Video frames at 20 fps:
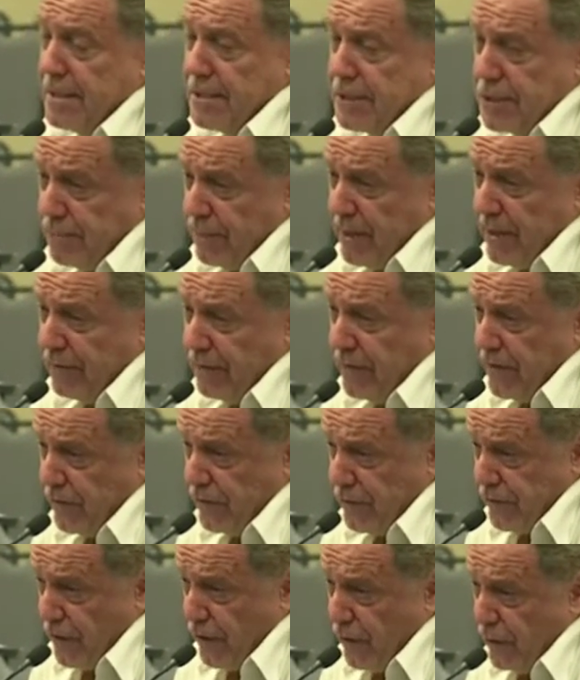speak for
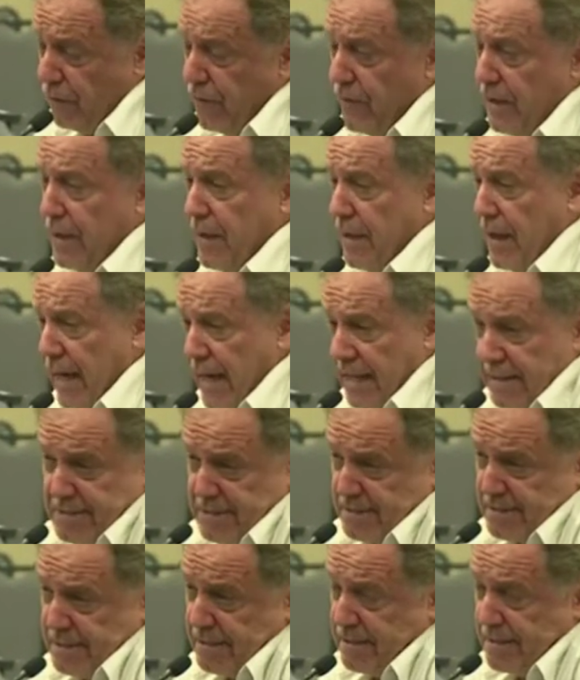yourself as
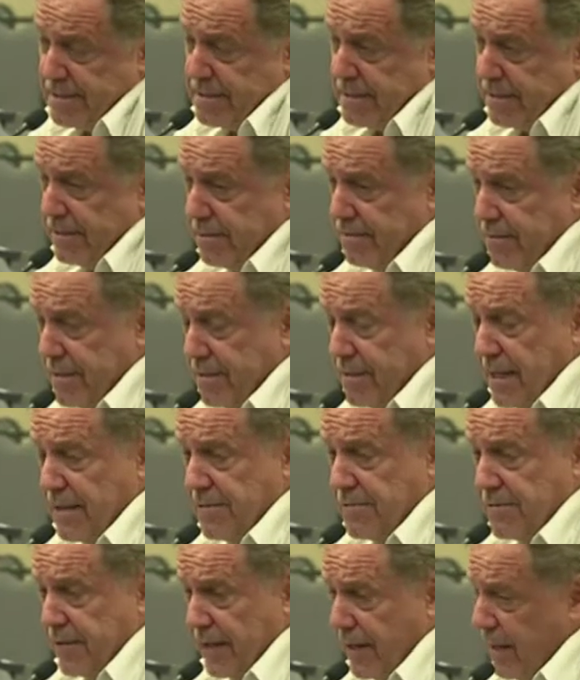a citizen of this
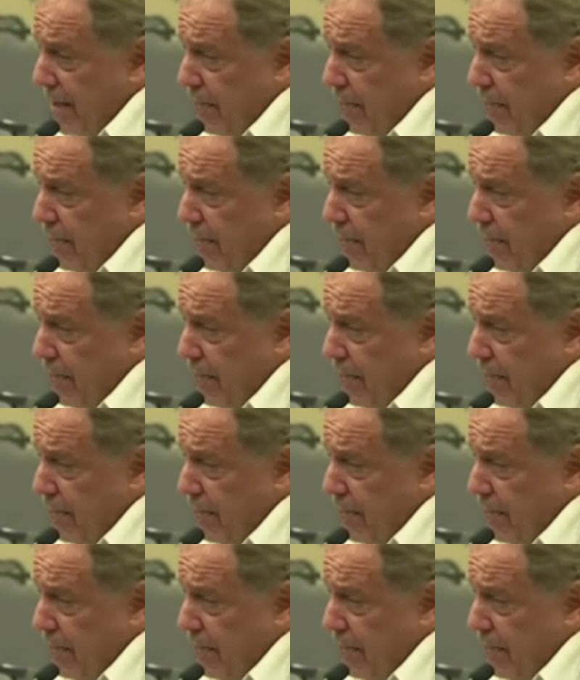country.